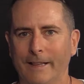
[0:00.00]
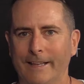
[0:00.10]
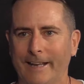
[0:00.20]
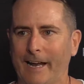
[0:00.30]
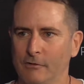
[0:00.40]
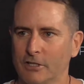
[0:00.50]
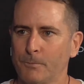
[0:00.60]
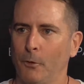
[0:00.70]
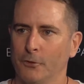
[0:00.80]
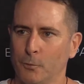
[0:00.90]
get a
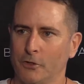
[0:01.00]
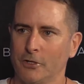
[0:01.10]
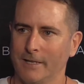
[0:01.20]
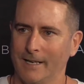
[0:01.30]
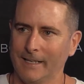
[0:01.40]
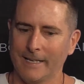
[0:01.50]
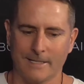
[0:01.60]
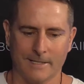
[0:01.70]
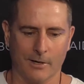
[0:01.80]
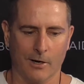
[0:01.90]
response which is at
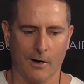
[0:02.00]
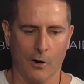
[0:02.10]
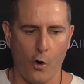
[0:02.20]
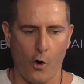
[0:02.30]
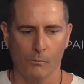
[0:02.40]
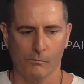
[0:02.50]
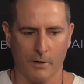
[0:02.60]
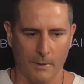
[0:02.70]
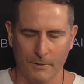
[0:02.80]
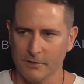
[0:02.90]
least
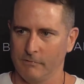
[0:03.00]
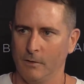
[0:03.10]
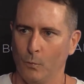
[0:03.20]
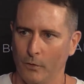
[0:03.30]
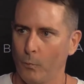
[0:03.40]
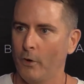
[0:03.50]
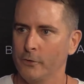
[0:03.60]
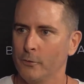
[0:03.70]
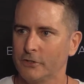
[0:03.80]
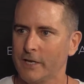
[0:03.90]
commiserate with what
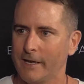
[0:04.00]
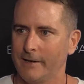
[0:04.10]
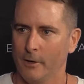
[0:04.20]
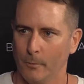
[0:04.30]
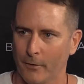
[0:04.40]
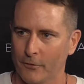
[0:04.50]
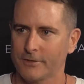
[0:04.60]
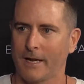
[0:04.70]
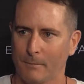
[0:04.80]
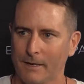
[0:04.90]
you said. It'll be on the
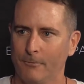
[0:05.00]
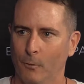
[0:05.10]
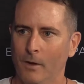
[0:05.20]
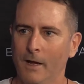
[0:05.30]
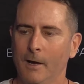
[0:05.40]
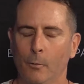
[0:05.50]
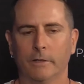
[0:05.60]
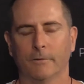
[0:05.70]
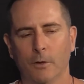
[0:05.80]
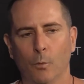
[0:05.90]
same level. Whereas
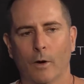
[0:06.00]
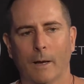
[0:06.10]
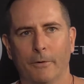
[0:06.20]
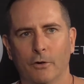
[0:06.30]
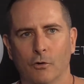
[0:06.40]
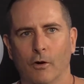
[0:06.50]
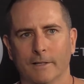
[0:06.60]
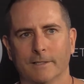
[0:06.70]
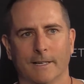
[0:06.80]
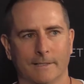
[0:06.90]
if you walk up and try and
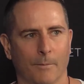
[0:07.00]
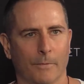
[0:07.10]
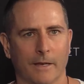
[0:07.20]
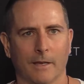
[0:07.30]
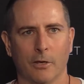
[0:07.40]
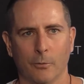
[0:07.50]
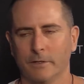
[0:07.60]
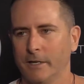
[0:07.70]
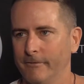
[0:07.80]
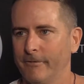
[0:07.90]
say something
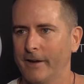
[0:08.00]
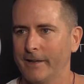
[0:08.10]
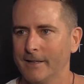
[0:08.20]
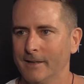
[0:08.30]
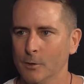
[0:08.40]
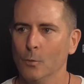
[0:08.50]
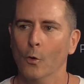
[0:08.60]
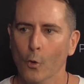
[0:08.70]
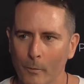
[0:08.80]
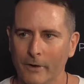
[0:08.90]
cutesy and funny, you
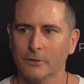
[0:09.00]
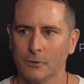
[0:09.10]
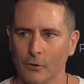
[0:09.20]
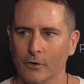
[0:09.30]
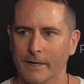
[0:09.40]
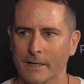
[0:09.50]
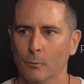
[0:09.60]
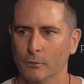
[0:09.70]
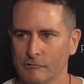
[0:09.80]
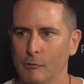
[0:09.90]
almost certainly will
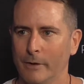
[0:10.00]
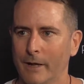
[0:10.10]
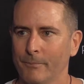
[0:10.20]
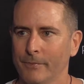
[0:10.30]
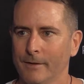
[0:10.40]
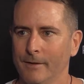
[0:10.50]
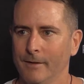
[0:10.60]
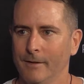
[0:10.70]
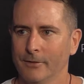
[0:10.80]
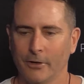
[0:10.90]
screw it up.
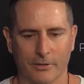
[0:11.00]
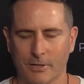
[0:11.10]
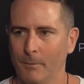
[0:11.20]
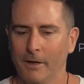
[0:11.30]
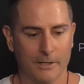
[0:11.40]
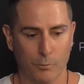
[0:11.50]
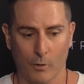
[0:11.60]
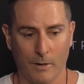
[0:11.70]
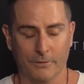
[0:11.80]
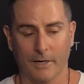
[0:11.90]
So just walk
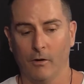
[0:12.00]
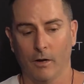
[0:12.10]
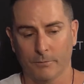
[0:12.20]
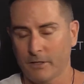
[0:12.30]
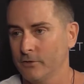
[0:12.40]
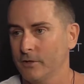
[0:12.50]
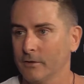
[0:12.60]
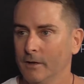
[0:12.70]
up and say, hi, I'm such and such.